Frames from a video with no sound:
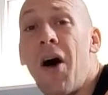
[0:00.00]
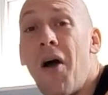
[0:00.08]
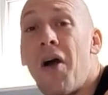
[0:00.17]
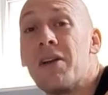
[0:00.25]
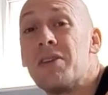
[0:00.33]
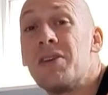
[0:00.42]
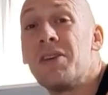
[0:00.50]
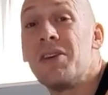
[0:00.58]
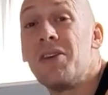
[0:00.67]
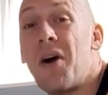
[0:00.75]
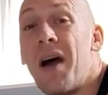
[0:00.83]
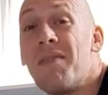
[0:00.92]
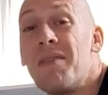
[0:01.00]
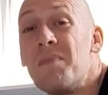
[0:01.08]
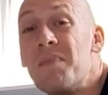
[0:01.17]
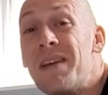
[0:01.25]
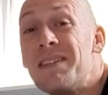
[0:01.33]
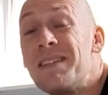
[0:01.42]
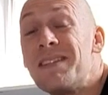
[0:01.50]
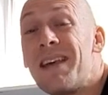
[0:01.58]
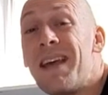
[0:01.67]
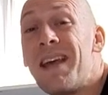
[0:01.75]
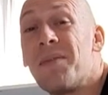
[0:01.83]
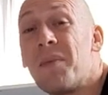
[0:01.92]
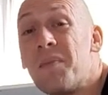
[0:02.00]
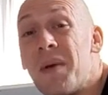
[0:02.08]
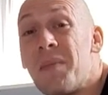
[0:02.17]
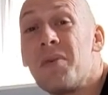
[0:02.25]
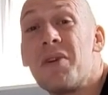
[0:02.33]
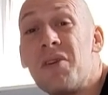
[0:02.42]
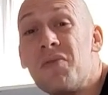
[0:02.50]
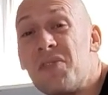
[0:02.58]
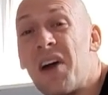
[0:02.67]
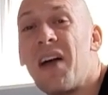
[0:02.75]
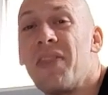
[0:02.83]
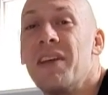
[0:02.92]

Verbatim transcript: All right. Y'all have an amazing day. And remember, you've got